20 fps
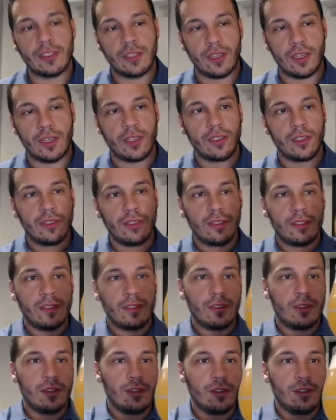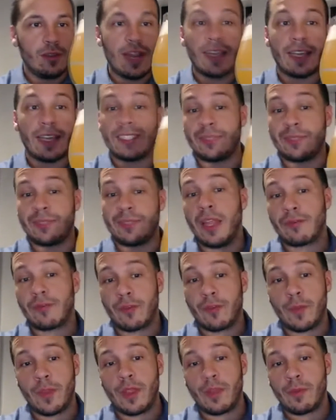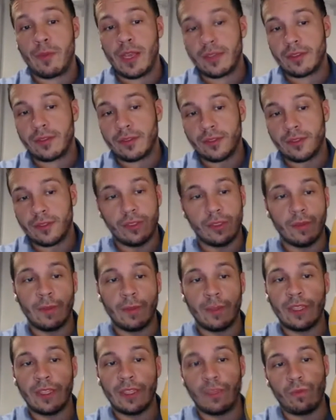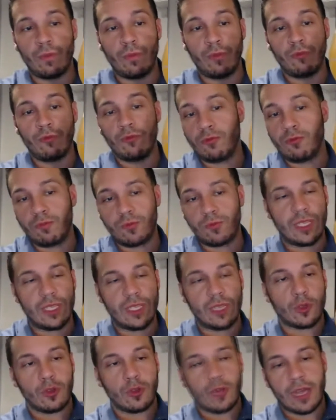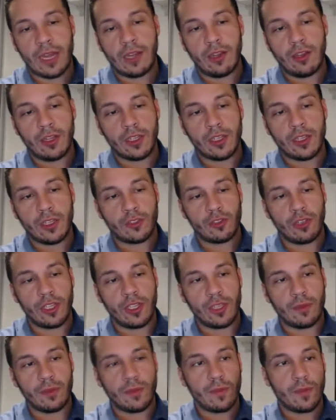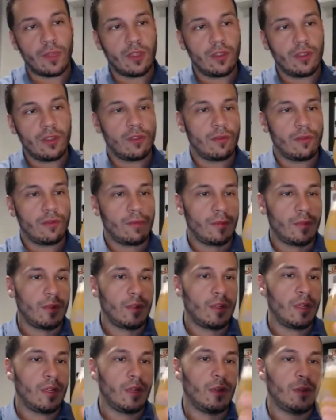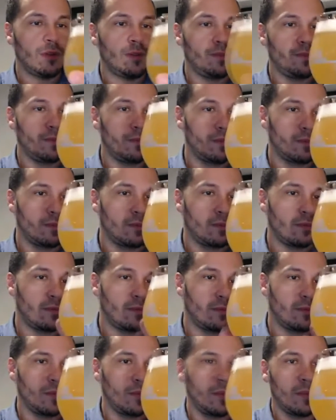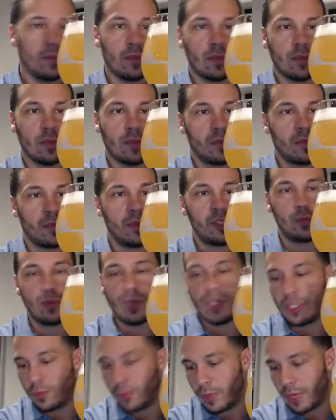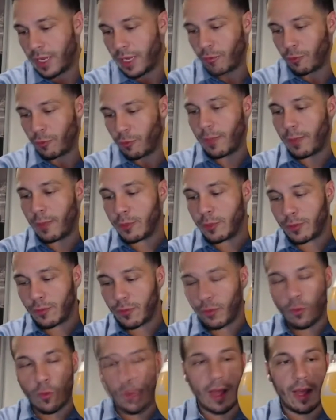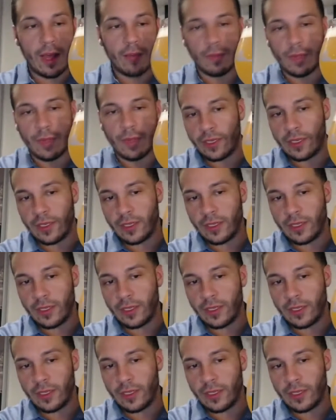Uh, I can smell it from here, man. So, I mean, this typical kind of look of Trillium. Uh, This beer's been at room temperature for a while, man.